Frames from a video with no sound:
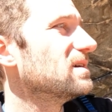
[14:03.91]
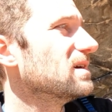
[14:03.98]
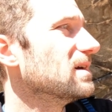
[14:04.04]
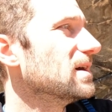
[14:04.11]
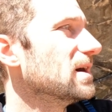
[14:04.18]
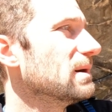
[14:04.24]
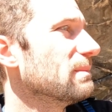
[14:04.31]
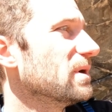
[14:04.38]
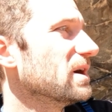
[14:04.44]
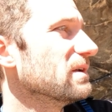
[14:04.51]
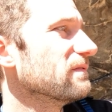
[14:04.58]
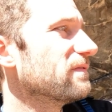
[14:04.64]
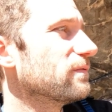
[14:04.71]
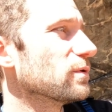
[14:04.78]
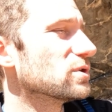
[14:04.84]

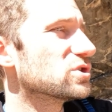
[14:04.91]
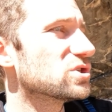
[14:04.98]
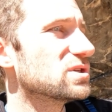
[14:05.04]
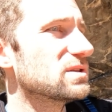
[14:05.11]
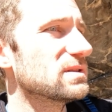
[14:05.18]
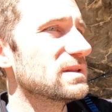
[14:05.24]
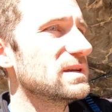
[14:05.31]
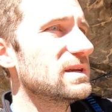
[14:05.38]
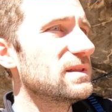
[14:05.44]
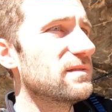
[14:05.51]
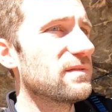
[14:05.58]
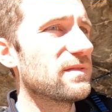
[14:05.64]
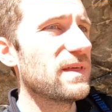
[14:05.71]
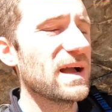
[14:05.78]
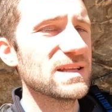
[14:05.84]

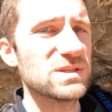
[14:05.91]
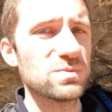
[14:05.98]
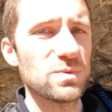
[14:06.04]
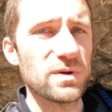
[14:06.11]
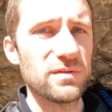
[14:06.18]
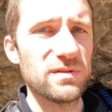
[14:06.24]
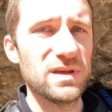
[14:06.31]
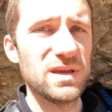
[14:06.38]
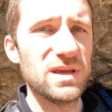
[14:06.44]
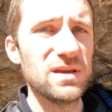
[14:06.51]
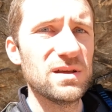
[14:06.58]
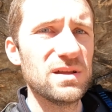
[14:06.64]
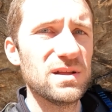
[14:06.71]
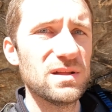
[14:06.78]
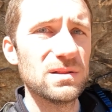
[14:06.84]
Unfortunately, that's where
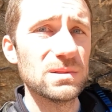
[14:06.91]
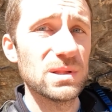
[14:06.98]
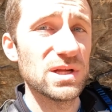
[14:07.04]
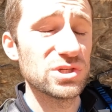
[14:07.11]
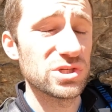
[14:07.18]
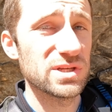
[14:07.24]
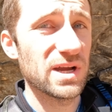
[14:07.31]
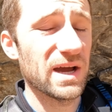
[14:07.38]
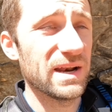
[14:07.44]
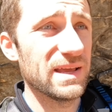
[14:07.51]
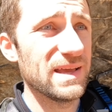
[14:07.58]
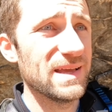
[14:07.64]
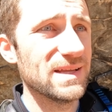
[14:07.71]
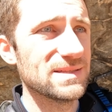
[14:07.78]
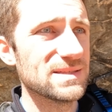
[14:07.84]
the legend kind
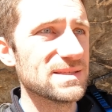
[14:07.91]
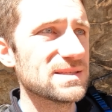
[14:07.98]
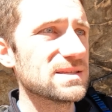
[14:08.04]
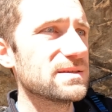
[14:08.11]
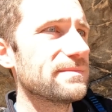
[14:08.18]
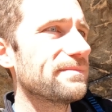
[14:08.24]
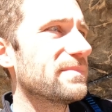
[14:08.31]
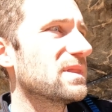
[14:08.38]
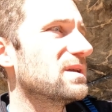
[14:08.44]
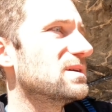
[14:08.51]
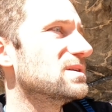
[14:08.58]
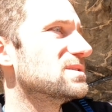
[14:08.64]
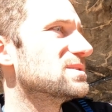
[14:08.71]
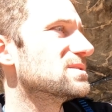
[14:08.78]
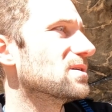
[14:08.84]
of ends.
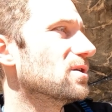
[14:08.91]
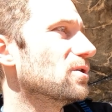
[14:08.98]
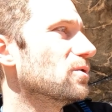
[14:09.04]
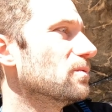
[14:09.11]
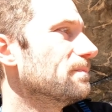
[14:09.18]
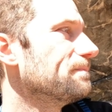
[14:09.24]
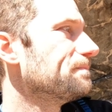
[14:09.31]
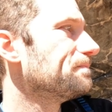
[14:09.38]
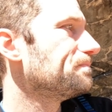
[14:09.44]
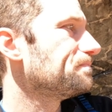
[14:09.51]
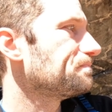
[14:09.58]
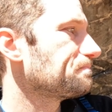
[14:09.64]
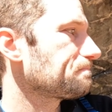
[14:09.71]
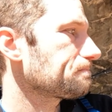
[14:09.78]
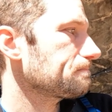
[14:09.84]
So,
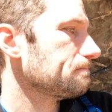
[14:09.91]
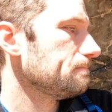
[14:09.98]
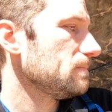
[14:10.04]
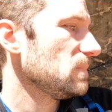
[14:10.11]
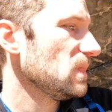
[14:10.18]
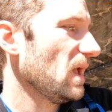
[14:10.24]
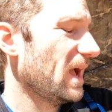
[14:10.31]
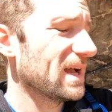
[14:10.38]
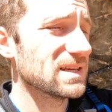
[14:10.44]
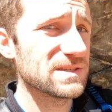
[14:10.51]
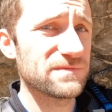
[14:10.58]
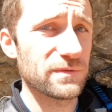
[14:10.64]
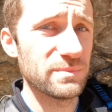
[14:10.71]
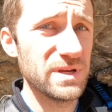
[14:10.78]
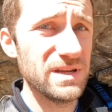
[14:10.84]

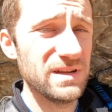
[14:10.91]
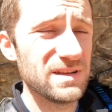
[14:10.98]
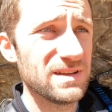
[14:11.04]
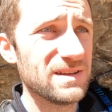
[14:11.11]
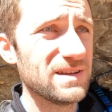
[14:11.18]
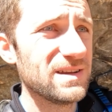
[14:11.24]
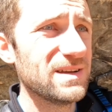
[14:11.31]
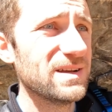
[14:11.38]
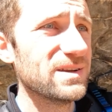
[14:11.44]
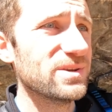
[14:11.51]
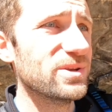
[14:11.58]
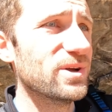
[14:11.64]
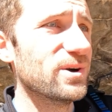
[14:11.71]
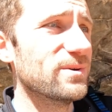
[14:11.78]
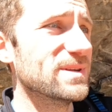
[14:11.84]
as for me,
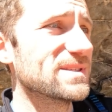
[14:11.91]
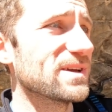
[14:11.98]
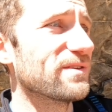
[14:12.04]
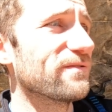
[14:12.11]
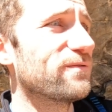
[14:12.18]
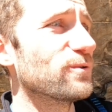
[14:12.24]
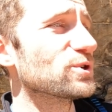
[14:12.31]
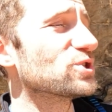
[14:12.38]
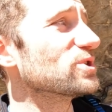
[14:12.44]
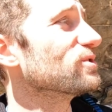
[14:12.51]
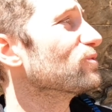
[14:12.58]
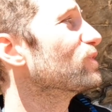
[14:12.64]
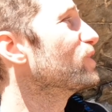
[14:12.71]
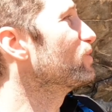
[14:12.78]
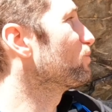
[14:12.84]
you know, it's
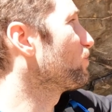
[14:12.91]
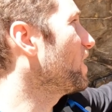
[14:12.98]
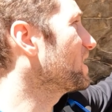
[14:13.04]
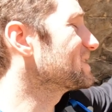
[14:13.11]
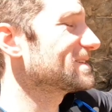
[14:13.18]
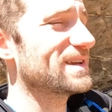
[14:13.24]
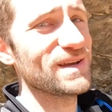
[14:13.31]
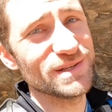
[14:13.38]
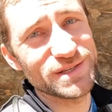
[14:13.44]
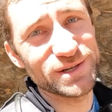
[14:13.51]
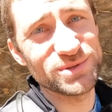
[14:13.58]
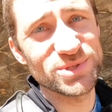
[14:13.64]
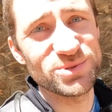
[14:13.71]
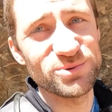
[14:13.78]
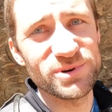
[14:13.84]
unfortunately the rocks can't
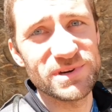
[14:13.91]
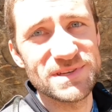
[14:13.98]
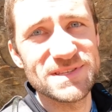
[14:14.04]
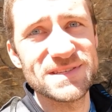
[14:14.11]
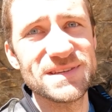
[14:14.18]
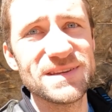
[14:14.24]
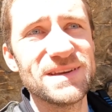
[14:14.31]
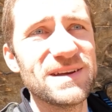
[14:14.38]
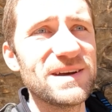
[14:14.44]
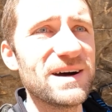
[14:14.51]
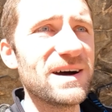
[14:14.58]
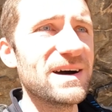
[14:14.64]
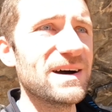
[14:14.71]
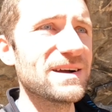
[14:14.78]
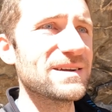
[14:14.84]
tell stories,
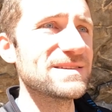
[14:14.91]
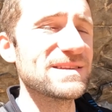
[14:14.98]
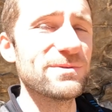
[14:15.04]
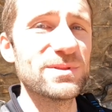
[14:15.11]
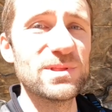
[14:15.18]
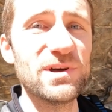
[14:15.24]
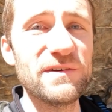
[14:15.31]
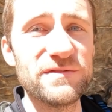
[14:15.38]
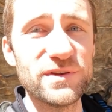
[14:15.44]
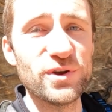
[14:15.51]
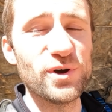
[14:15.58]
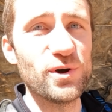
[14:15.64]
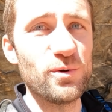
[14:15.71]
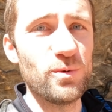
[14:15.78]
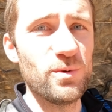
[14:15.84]
because I would love to
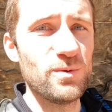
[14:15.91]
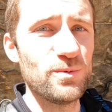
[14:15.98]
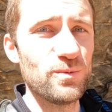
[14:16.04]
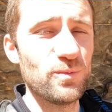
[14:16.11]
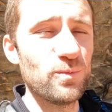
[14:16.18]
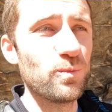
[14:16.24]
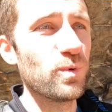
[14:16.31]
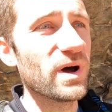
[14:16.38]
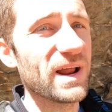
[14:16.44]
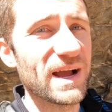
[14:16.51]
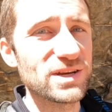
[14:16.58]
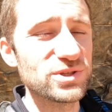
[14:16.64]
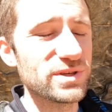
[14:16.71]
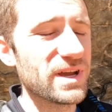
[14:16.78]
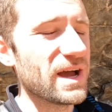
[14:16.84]
know what
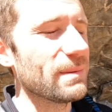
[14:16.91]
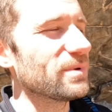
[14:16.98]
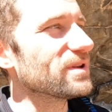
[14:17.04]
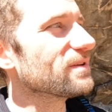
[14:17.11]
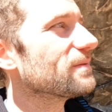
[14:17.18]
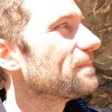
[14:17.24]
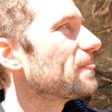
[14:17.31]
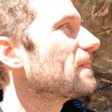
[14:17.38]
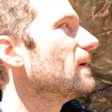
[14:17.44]
actually happened.